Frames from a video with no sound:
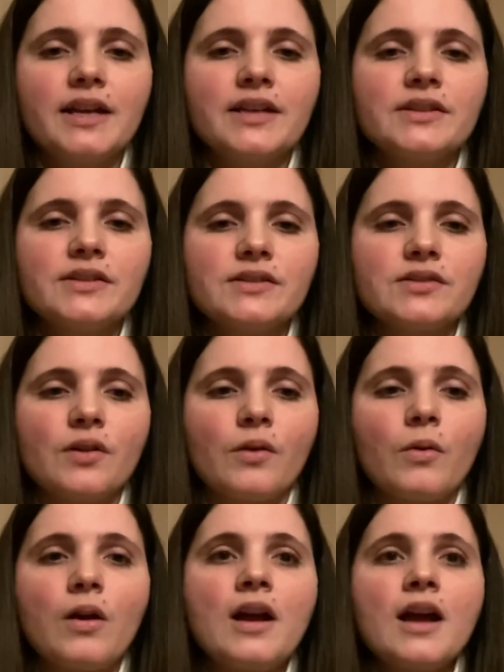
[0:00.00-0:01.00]
So
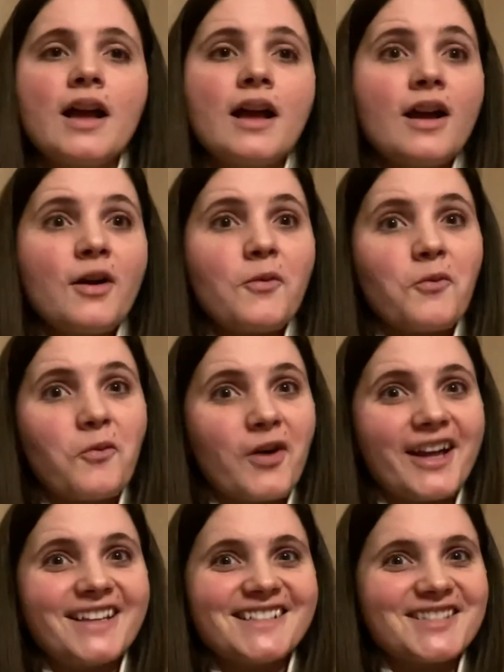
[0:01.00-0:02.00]

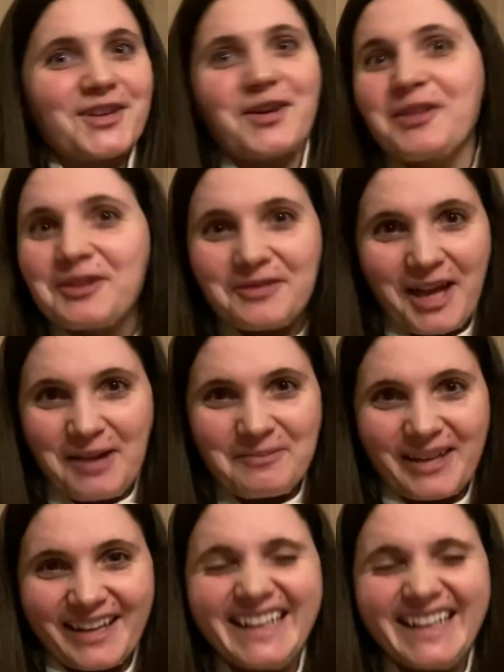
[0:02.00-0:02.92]
what does all of that mean?